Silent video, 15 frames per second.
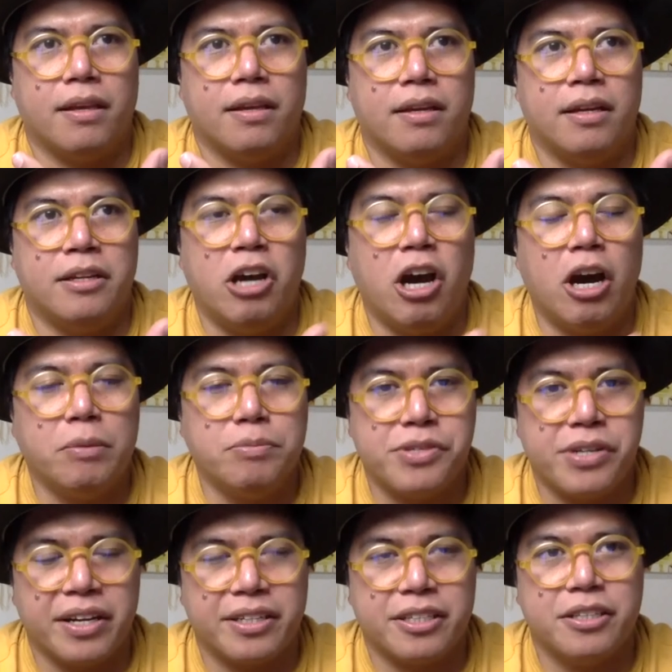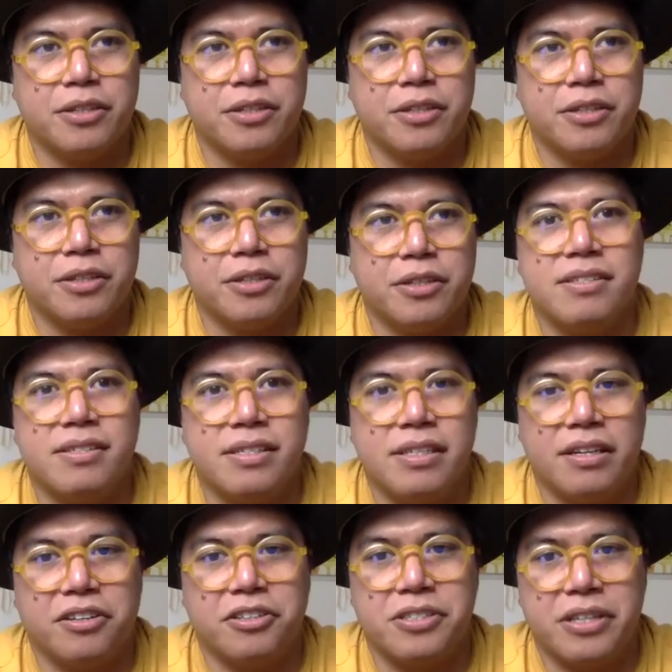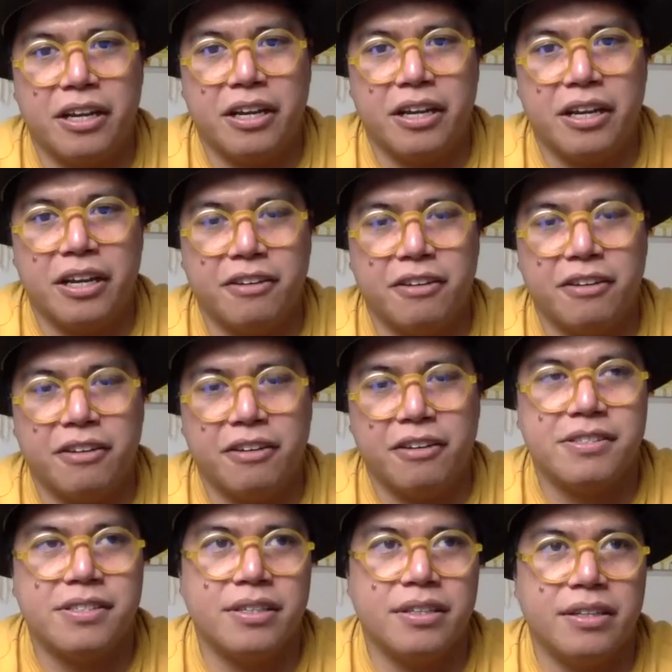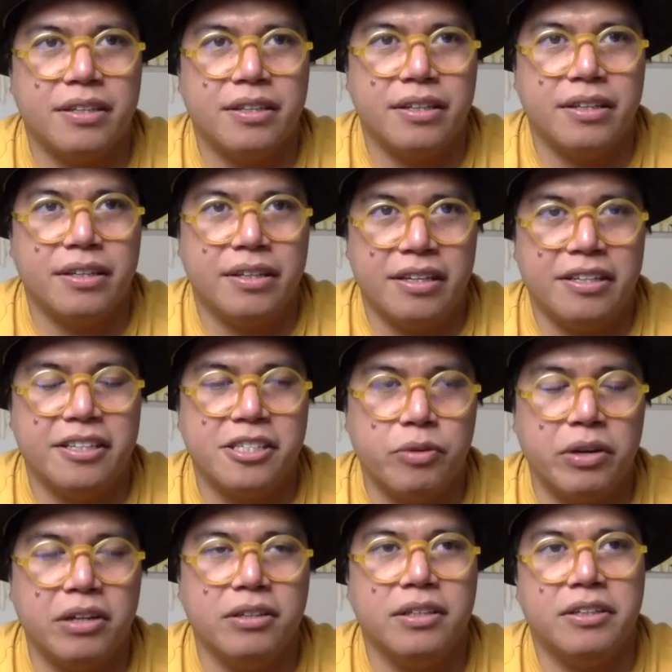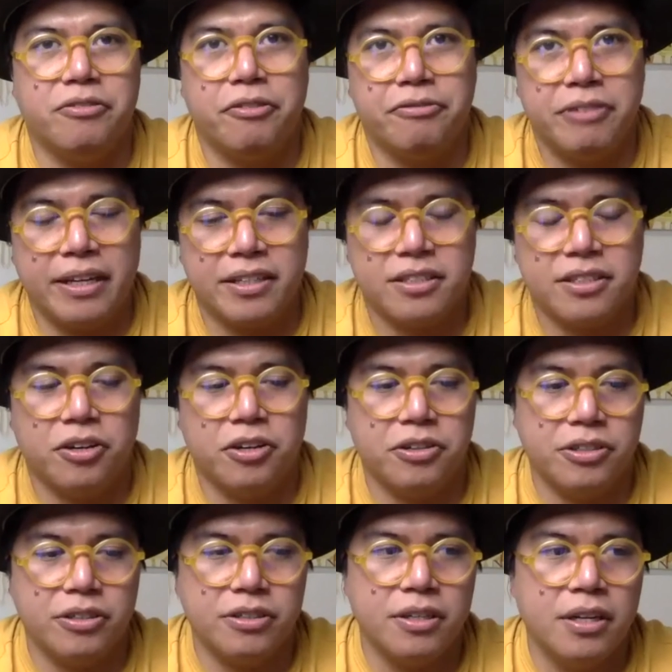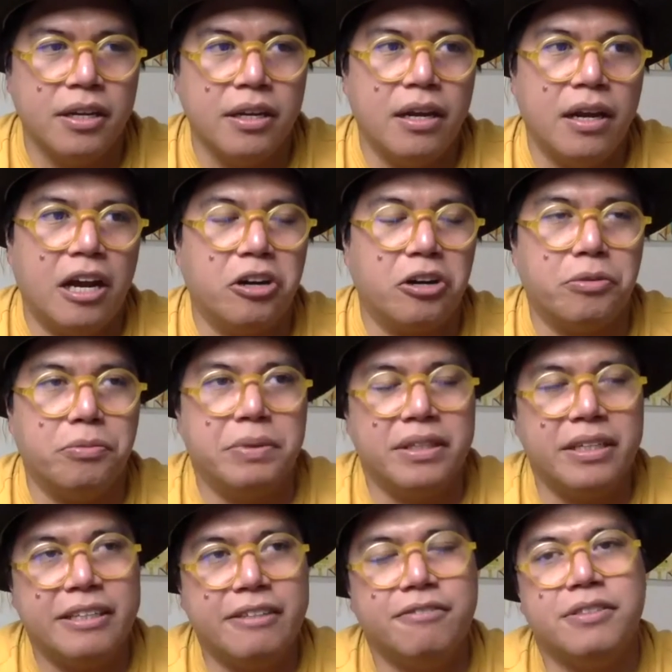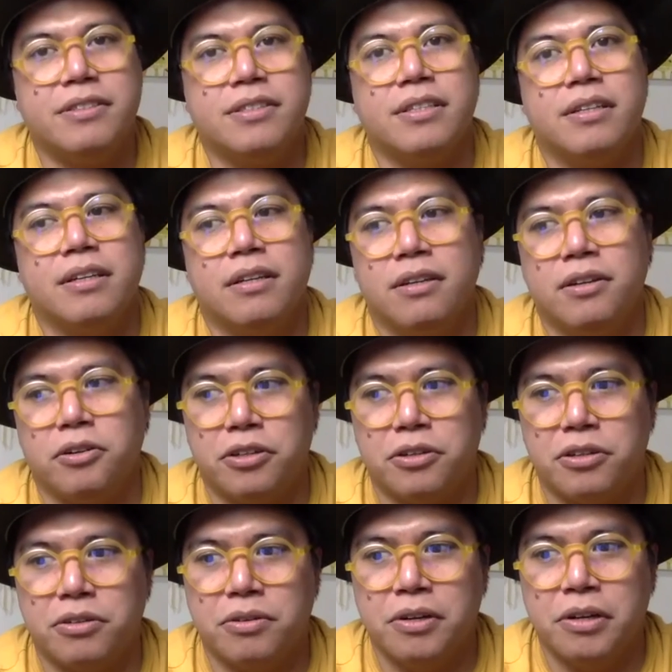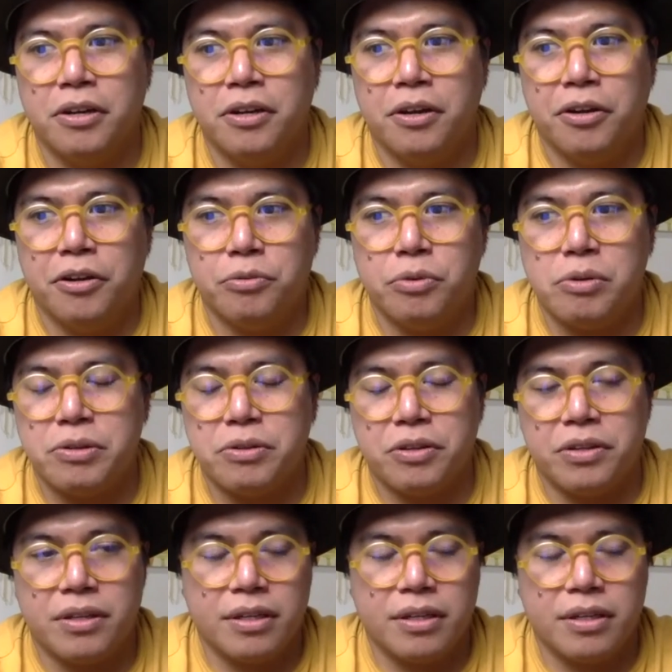an object where we can see ourselves in as well and reflect on our beliefs or what we